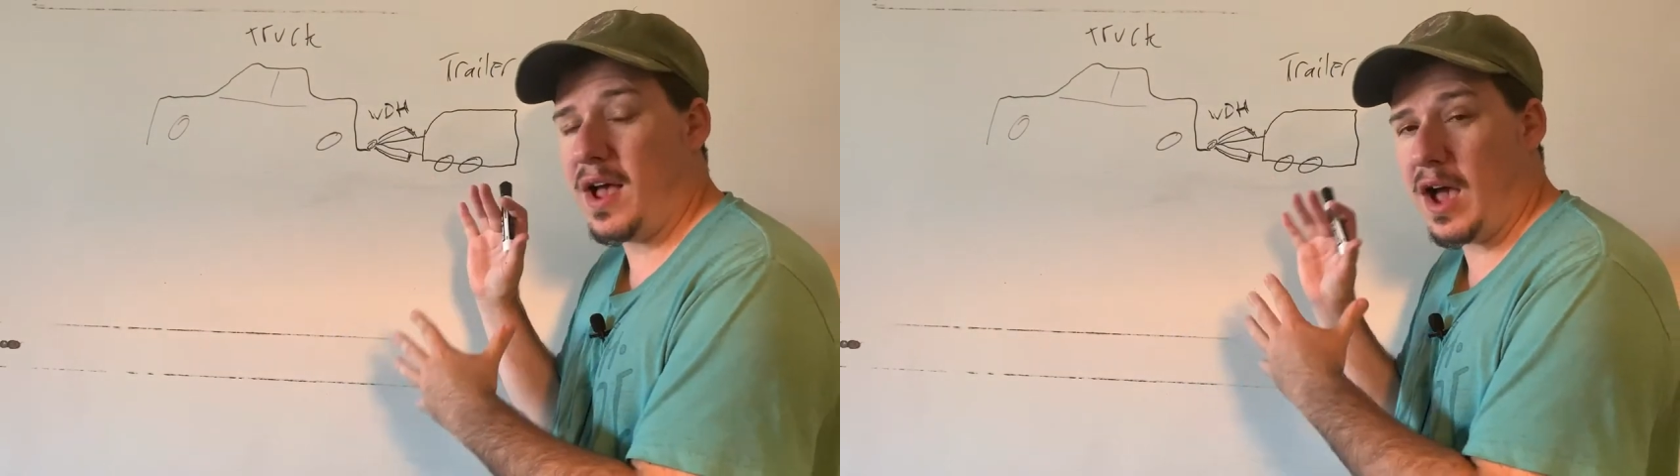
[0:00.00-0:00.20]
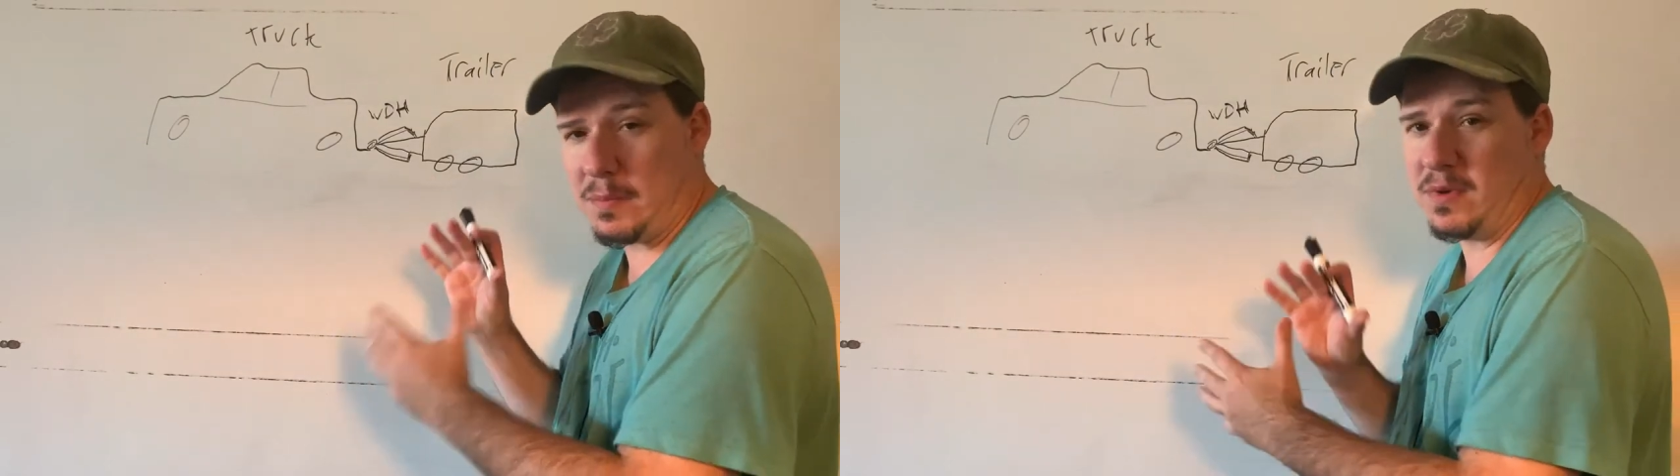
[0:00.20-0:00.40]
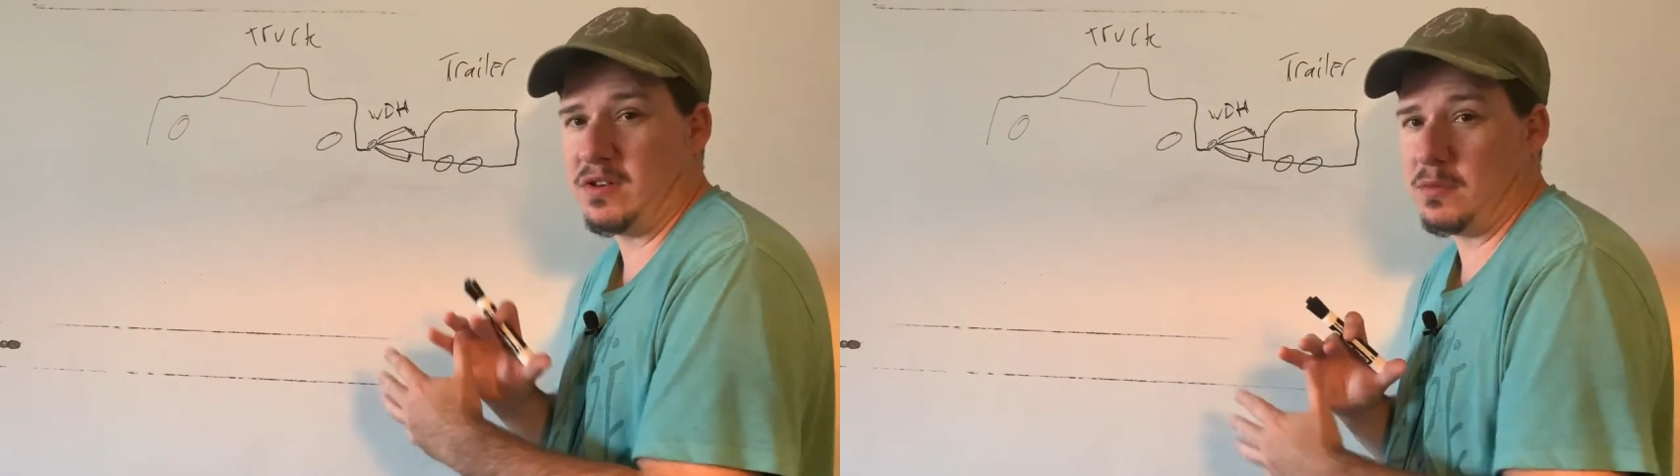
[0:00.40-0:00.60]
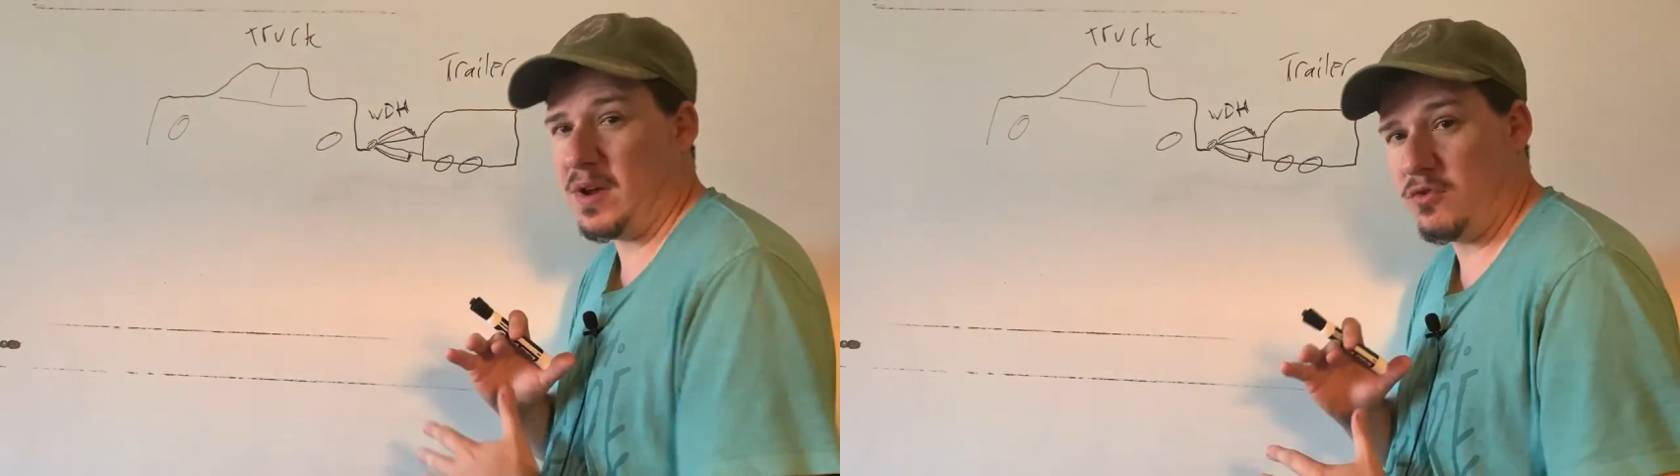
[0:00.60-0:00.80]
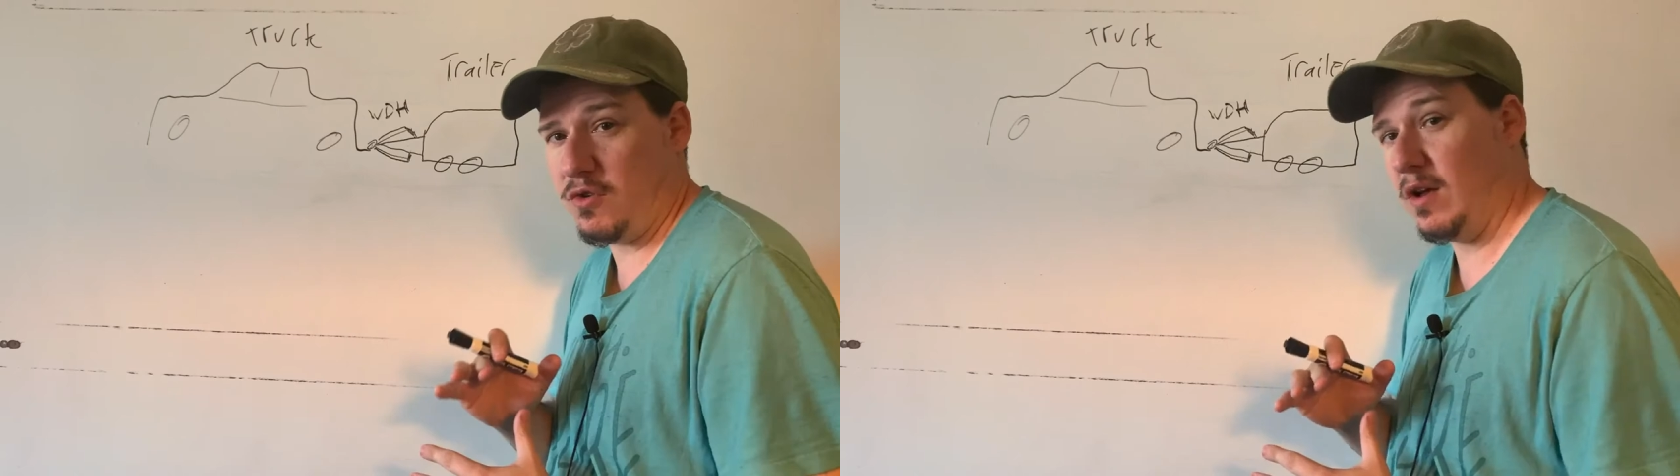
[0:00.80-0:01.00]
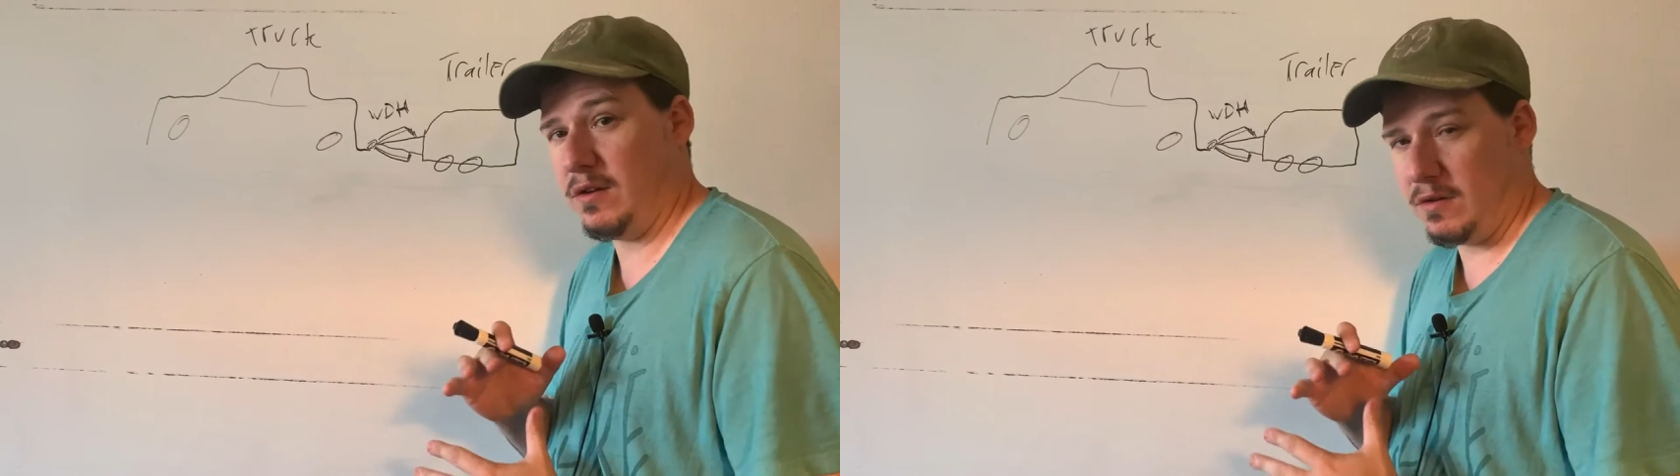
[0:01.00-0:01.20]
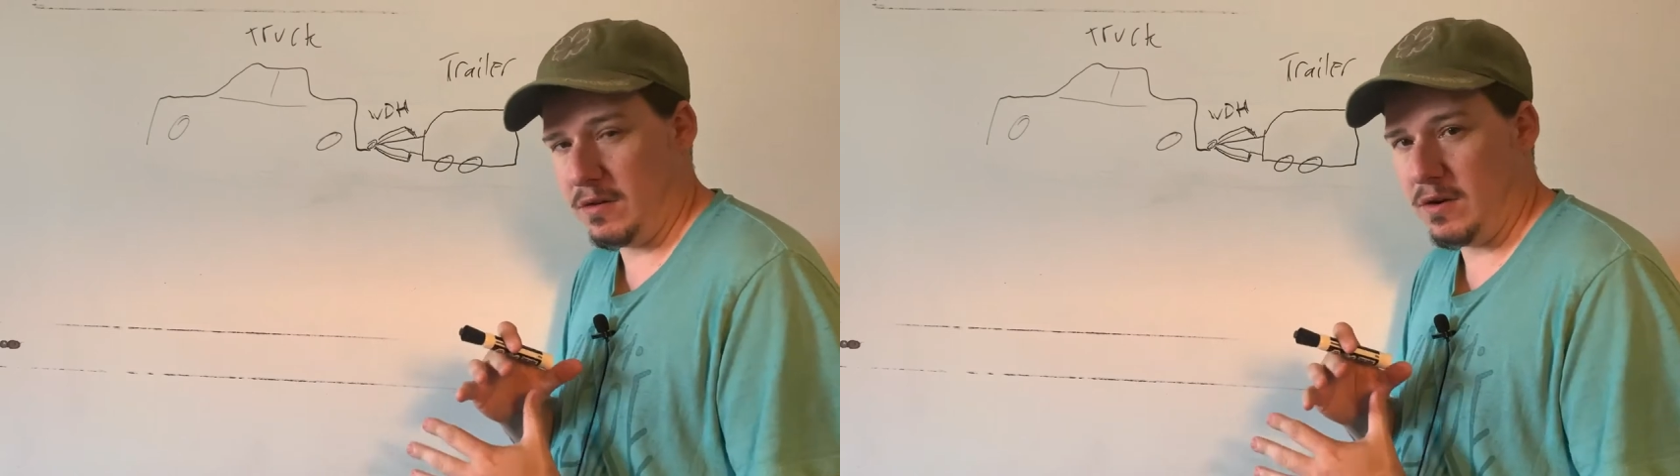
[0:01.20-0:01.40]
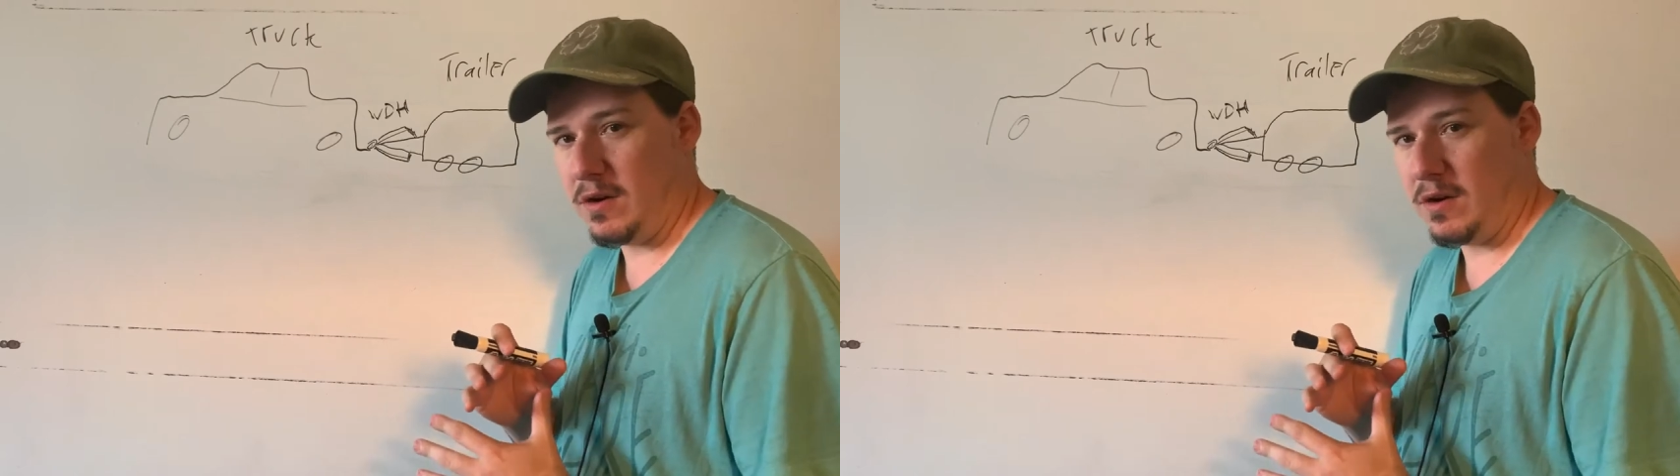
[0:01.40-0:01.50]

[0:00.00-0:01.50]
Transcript: happened to my trailer,